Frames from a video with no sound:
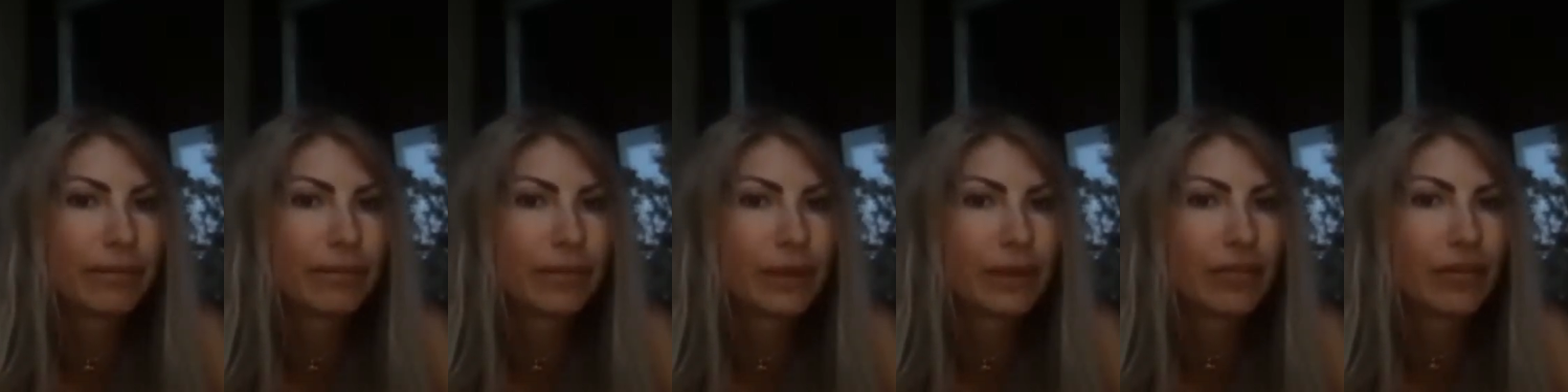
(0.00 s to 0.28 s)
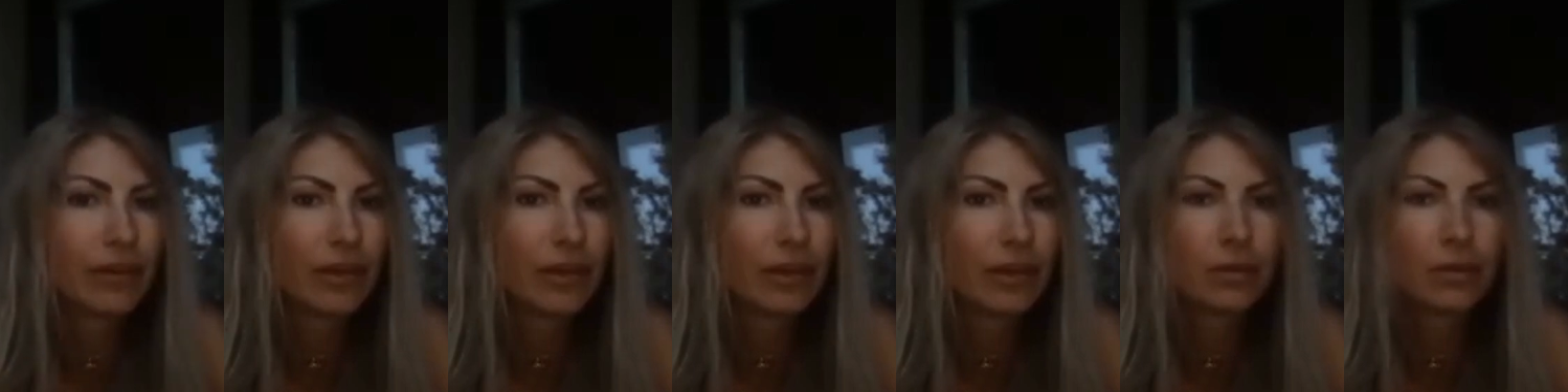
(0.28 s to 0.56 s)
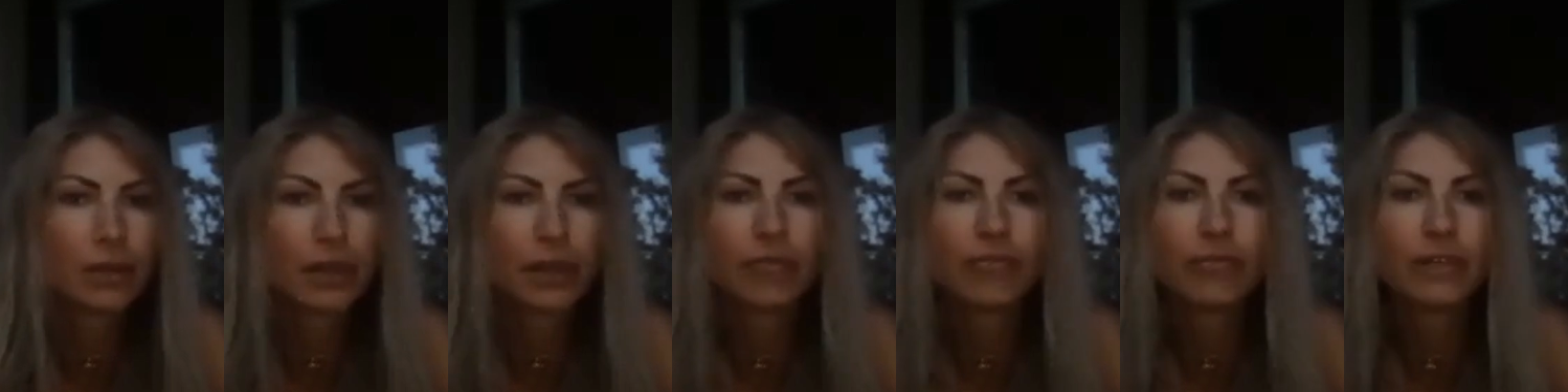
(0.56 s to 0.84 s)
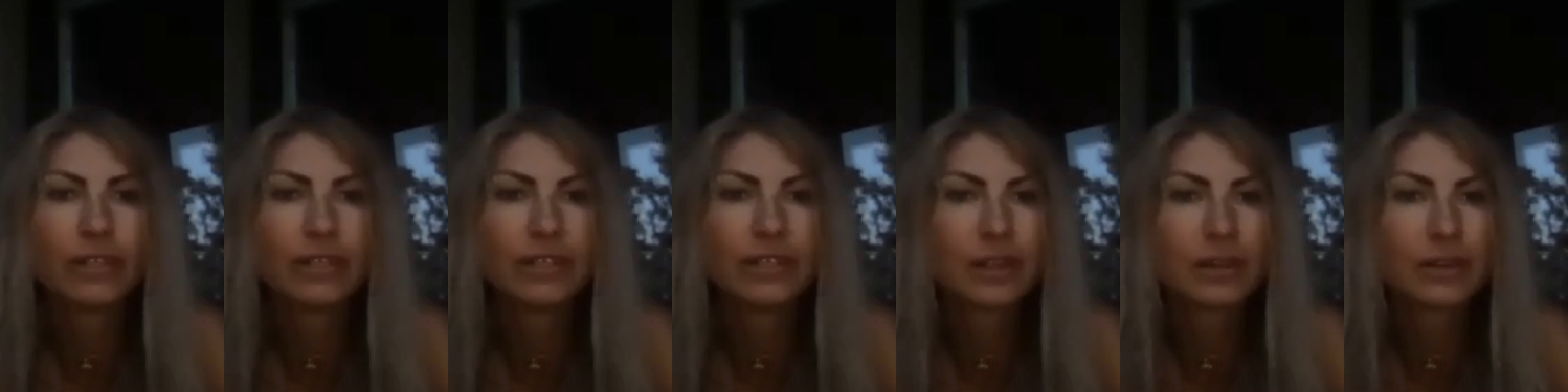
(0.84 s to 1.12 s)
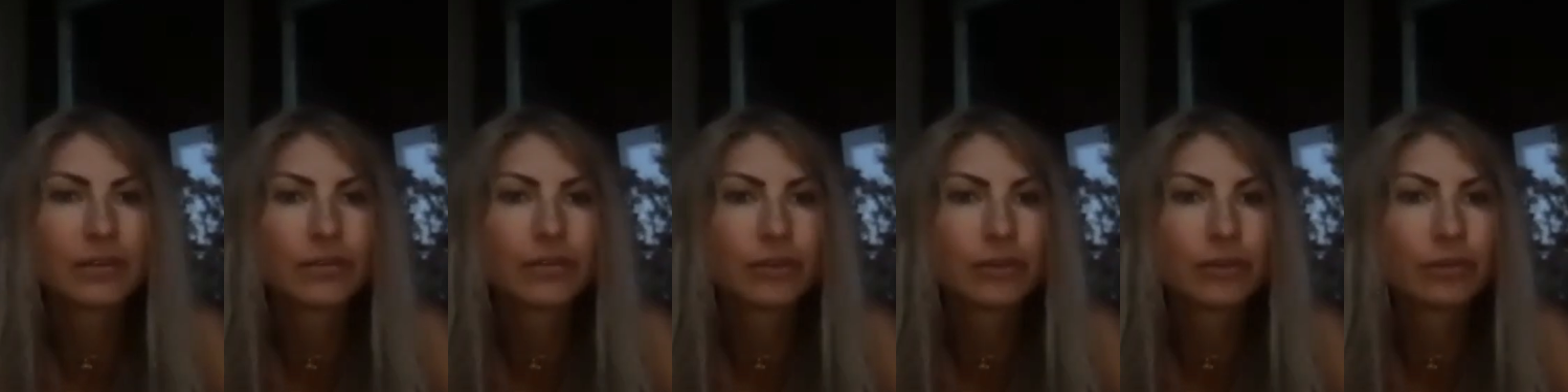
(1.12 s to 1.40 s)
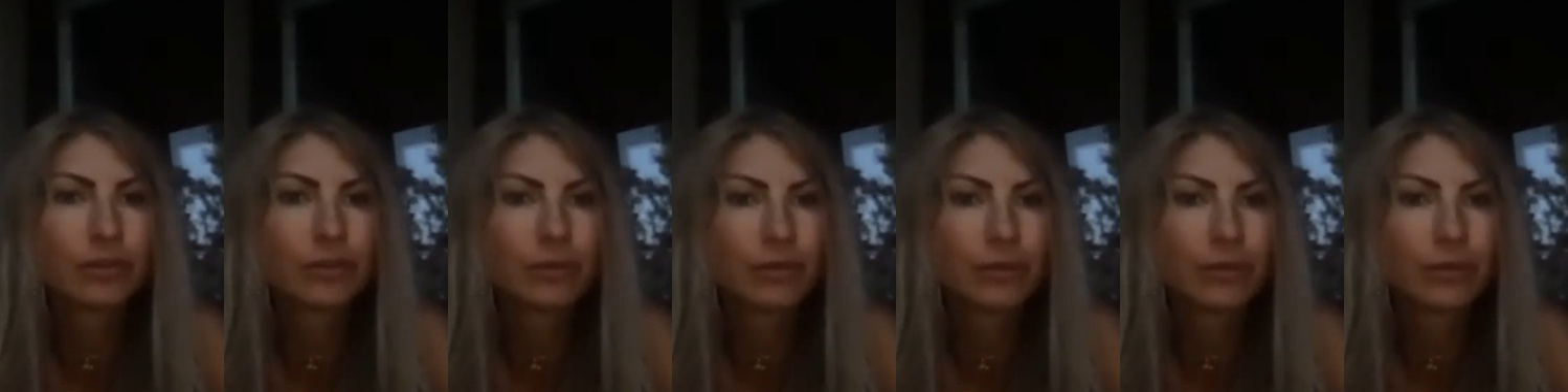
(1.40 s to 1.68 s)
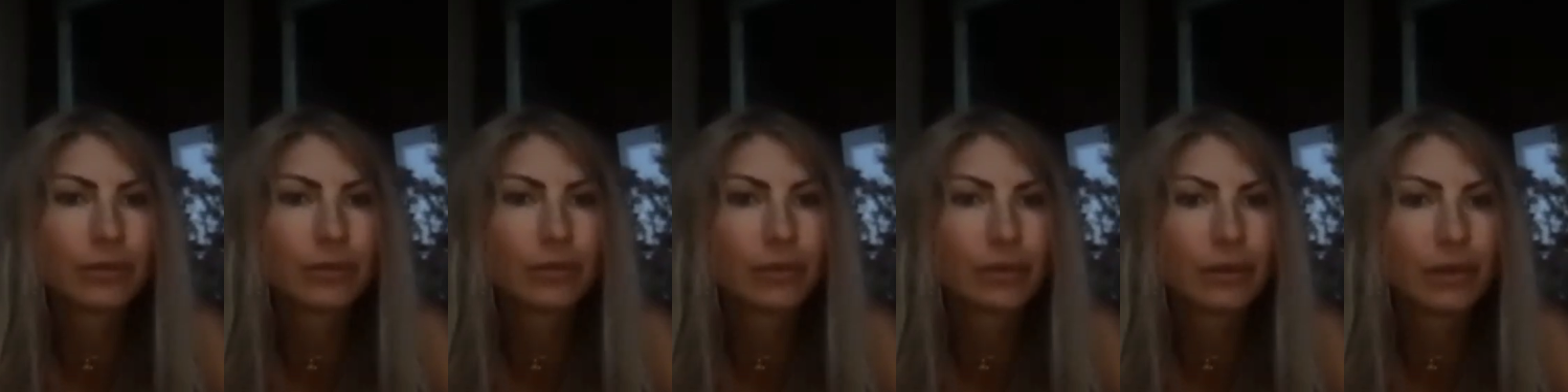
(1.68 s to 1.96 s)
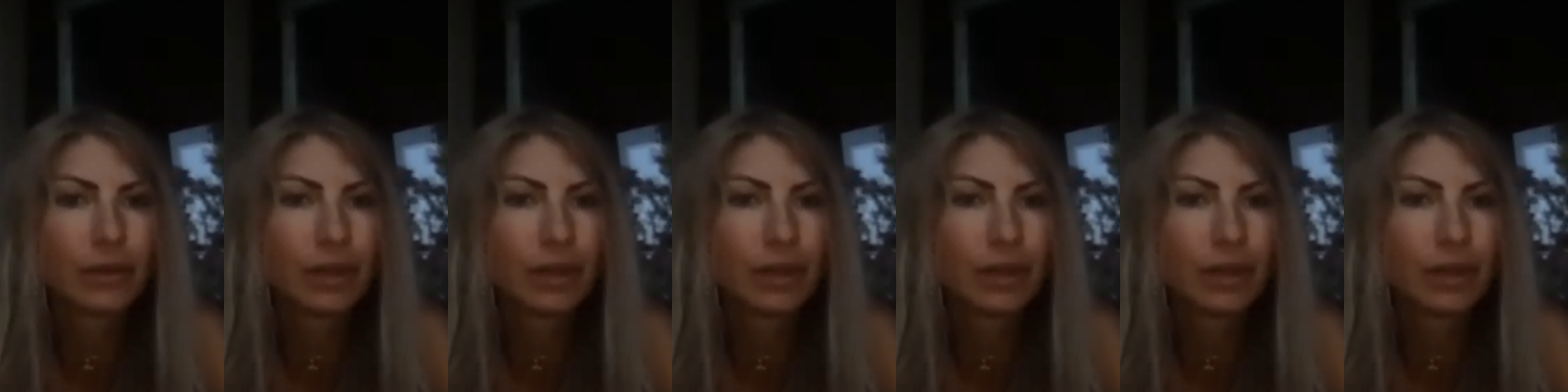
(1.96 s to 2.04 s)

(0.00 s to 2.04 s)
If I don't love myself, no one will